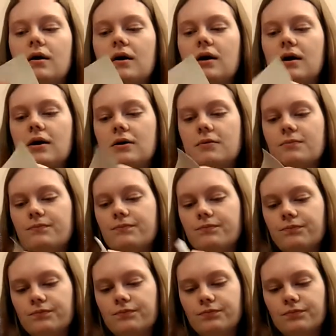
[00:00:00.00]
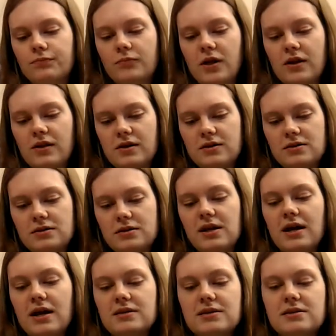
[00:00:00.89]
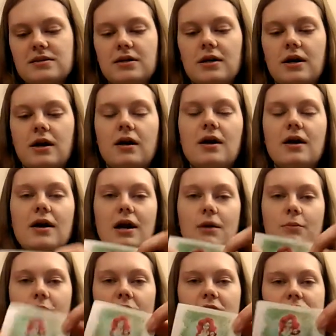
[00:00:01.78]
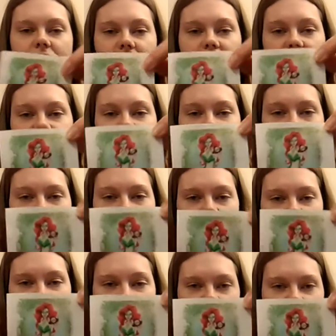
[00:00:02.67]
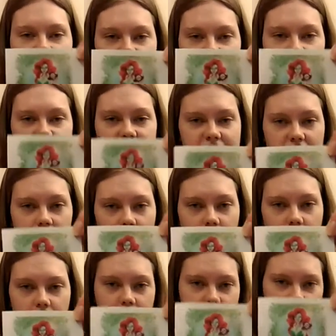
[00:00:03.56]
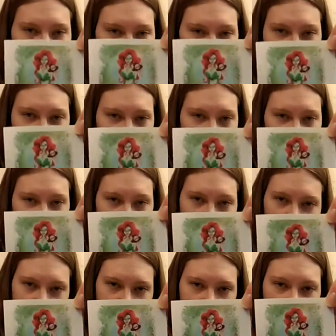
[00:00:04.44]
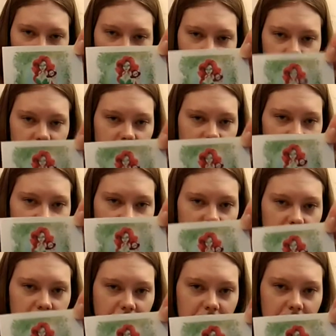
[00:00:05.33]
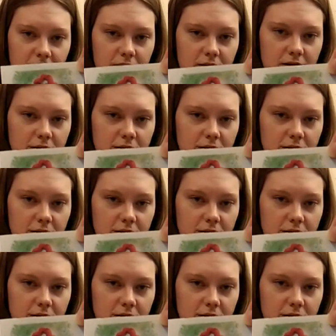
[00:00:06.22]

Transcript: Um, I think it's, a, yeah, it's a sticker. I'll probably turn that into a magnet actually. That's a gorgeous picture. I really like that.